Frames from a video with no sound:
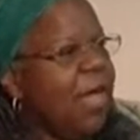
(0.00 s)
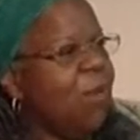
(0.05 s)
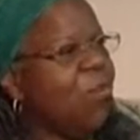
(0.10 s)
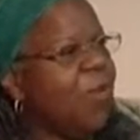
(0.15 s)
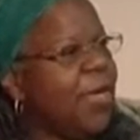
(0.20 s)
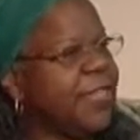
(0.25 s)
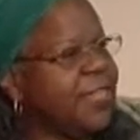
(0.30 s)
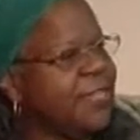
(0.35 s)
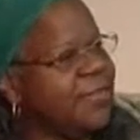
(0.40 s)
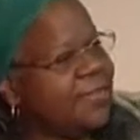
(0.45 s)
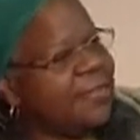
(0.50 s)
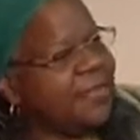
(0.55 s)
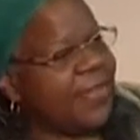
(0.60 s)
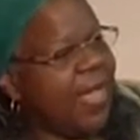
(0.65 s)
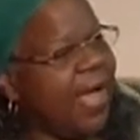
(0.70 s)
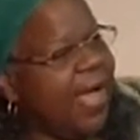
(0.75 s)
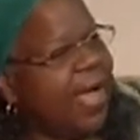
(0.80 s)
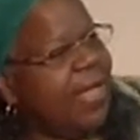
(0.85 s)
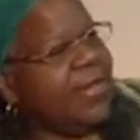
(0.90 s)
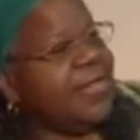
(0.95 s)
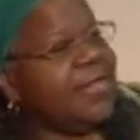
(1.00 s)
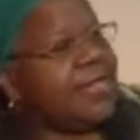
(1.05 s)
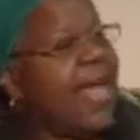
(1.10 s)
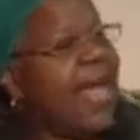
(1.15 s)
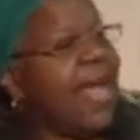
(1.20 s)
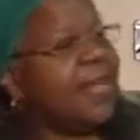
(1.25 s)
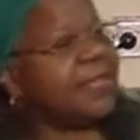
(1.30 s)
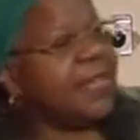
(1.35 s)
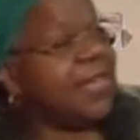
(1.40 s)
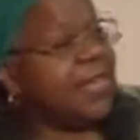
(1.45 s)
what the design is
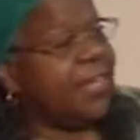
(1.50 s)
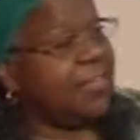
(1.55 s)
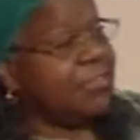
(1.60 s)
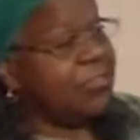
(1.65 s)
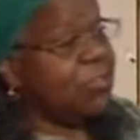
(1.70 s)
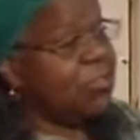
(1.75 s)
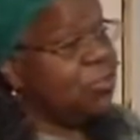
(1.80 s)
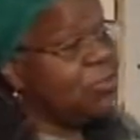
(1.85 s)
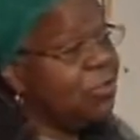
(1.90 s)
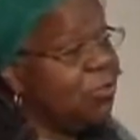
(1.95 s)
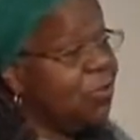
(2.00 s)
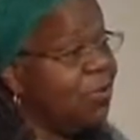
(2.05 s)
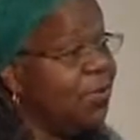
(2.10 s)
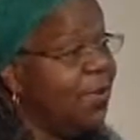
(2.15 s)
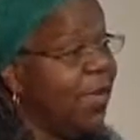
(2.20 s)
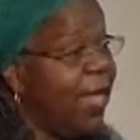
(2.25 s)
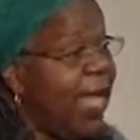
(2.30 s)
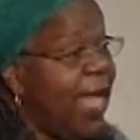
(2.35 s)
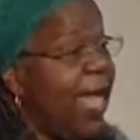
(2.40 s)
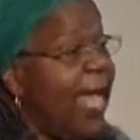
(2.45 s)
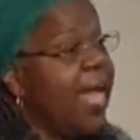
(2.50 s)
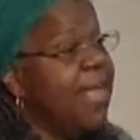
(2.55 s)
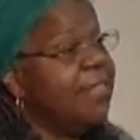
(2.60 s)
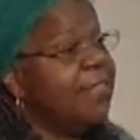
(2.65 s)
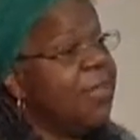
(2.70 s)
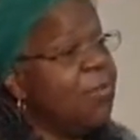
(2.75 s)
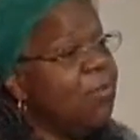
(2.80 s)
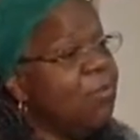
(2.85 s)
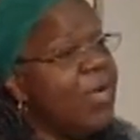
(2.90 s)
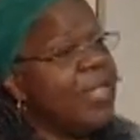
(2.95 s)
asking us to do, and
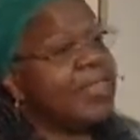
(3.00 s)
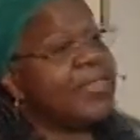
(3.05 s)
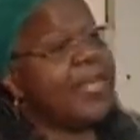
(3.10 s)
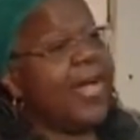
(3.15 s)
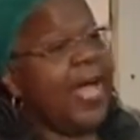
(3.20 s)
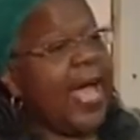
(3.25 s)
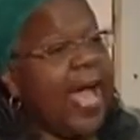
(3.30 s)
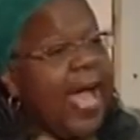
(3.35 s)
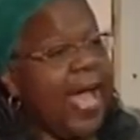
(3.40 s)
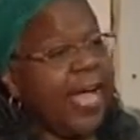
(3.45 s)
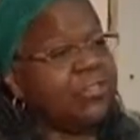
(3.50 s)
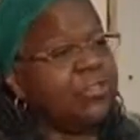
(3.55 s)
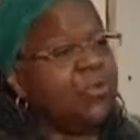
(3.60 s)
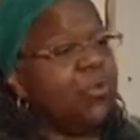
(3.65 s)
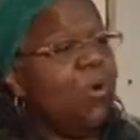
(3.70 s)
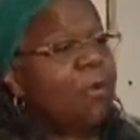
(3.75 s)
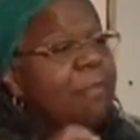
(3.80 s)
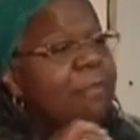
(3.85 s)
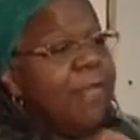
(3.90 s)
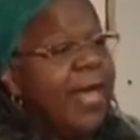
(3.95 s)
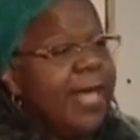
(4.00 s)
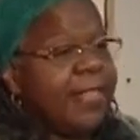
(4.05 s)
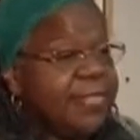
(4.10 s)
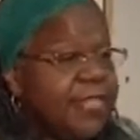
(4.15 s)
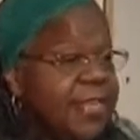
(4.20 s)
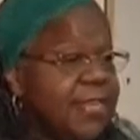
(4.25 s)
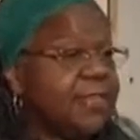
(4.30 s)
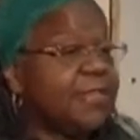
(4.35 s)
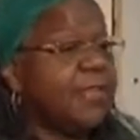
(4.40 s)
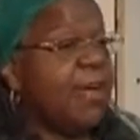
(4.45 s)
then what the actual
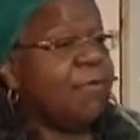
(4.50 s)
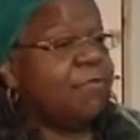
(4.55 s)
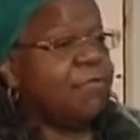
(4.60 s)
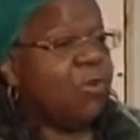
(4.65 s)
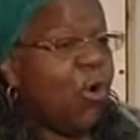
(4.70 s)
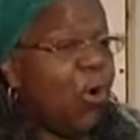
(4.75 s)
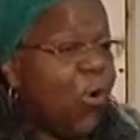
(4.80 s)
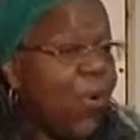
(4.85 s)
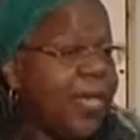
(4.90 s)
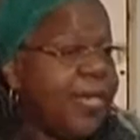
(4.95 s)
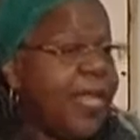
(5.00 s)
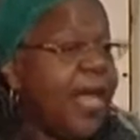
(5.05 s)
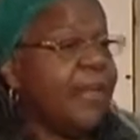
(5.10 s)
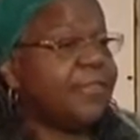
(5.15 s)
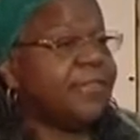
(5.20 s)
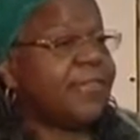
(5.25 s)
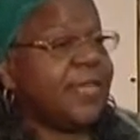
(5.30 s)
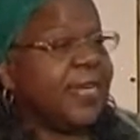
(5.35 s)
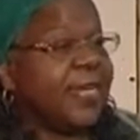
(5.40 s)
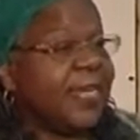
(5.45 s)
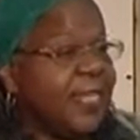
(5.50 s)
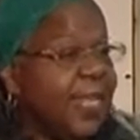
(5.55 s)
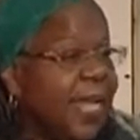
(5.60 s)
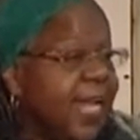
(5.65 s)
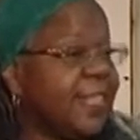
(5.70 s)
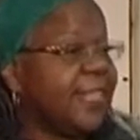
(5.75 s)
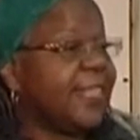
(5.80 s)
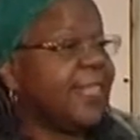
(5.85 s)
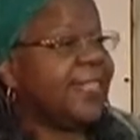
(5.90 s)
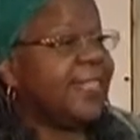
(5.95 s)
methods of going out to
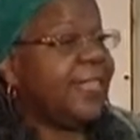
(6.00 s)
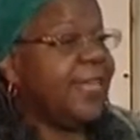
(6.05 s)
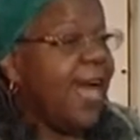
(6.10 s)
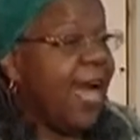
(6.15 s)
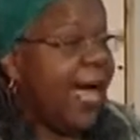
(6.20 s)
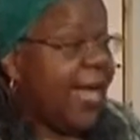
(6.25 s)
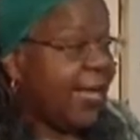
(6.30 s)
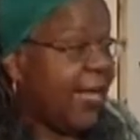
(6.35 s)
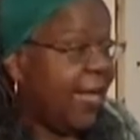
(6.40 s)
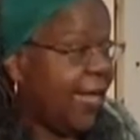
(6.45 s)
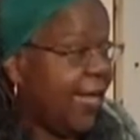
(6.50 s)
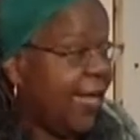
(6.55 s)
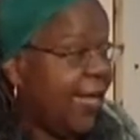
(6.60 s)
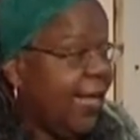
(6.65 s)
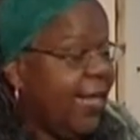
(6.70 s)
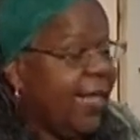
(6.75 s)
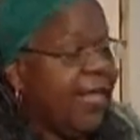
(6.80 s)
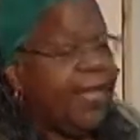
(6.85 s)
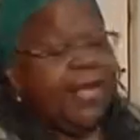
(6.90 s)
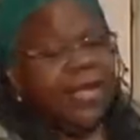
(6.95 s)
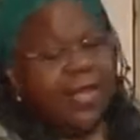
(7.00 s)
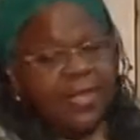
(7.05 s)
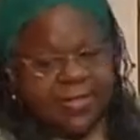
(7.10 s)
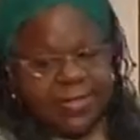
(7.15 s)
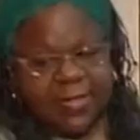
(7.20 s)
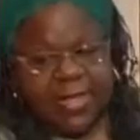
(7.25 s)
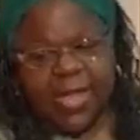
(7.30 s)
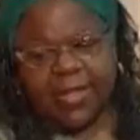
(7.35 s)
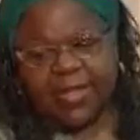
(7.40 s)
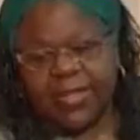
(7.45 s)
collect the data is
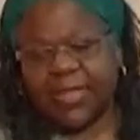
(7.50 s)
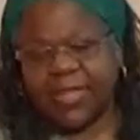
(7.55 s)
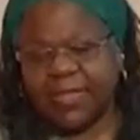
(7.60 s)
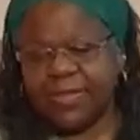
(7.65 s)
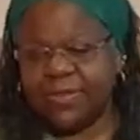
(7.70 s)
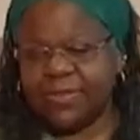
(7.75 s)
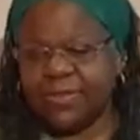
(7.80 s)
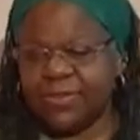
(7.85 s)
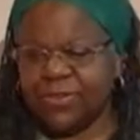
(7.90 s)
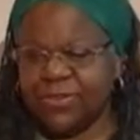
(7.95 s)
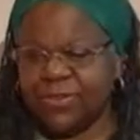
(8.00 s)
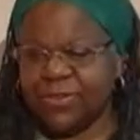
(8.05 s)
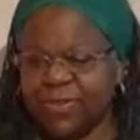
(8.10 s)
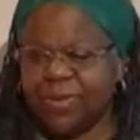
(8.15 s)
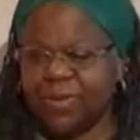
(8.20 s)
telling us to do.